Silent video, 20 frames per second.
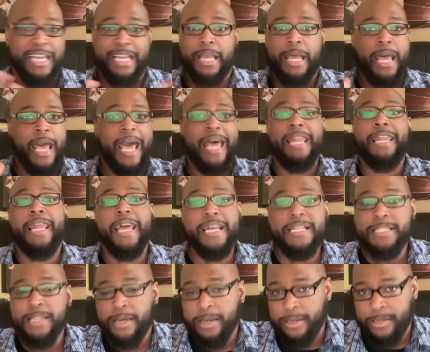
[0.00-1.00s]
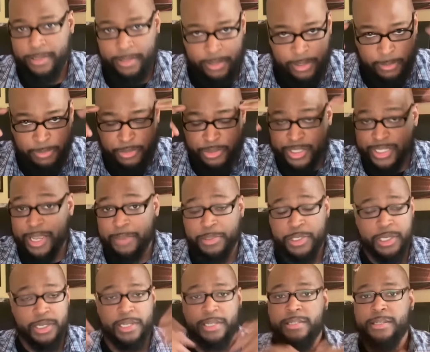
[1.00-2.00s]
Like Atlanta, the
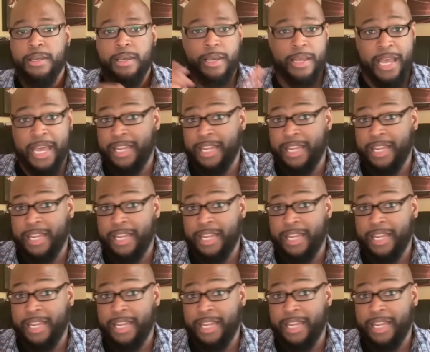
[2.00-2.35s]
perception is